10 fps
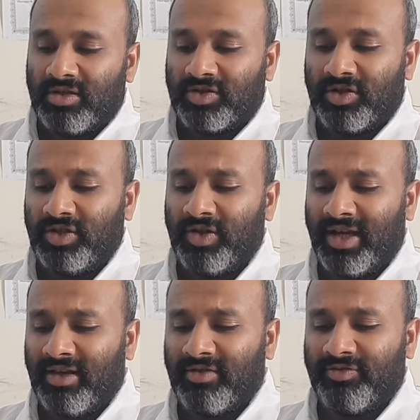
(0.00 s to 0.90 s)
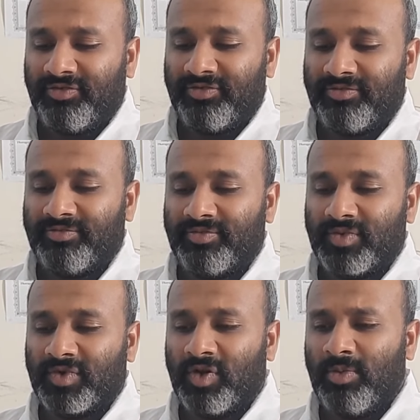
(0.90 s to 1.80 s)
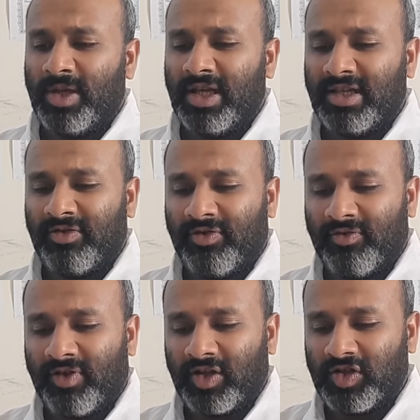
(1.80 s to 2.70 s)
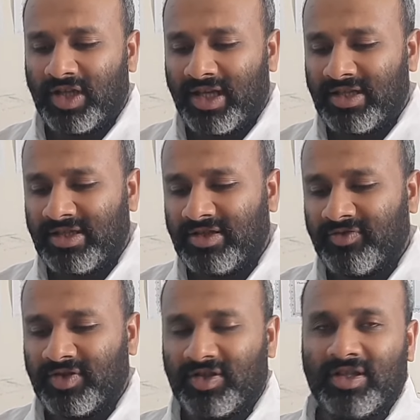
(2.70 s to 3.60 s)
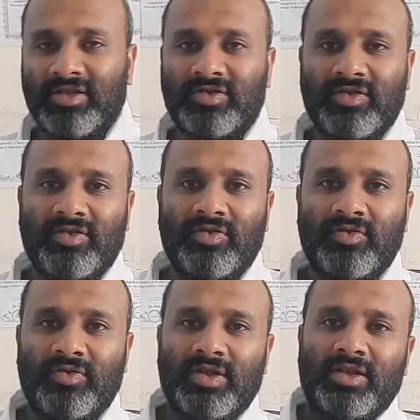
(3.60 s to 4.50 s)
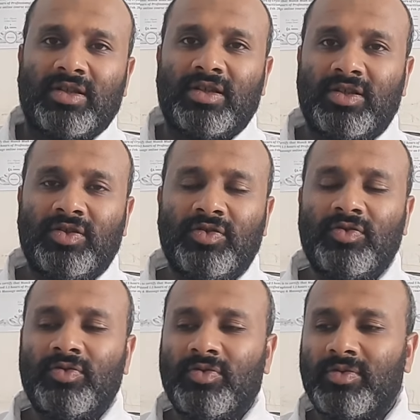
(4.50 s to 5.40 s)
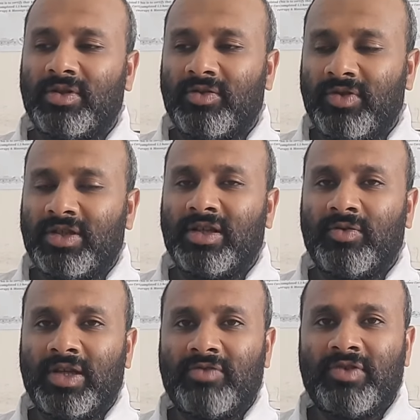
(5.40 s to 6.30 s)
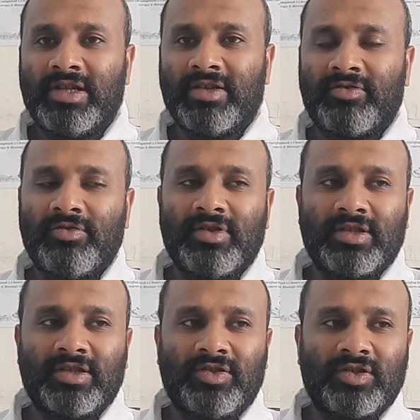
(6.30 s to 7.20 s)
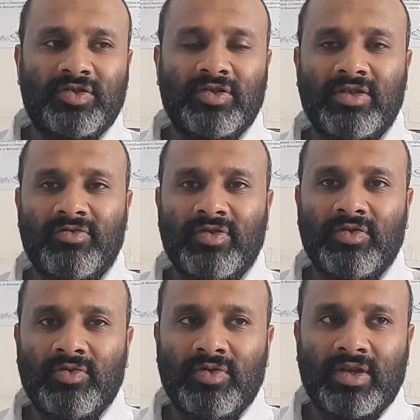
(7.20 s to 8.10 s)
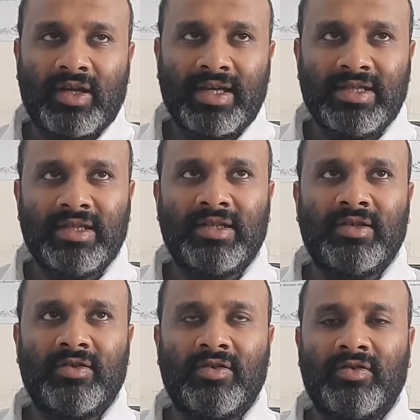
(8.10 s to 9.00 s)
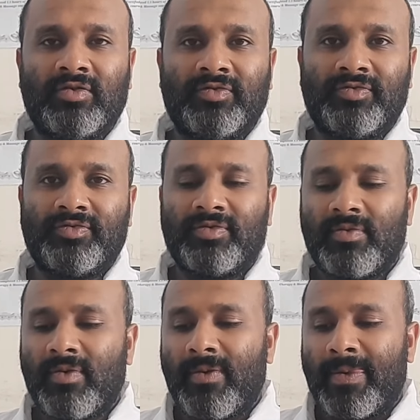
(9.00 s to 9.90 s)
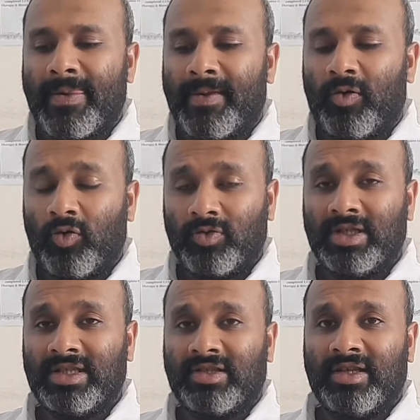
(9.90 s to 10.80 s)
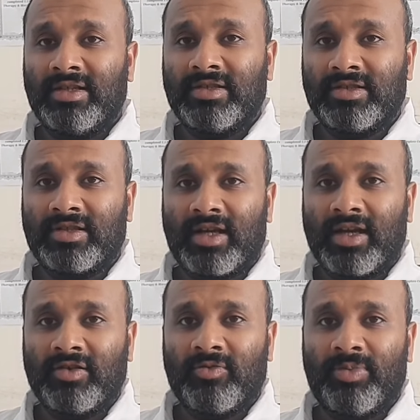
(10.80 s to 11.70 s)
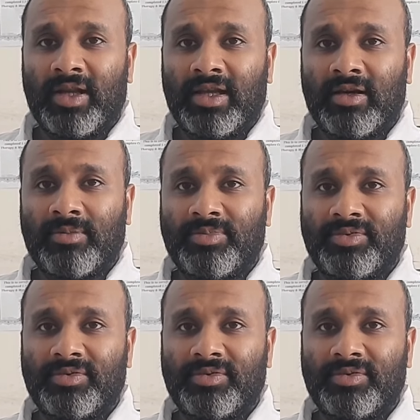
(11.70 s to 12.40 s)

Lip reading: So you have so many different functionalities of the skin. So the reason we're reading through this is just to give you an idea of all these things kind of play up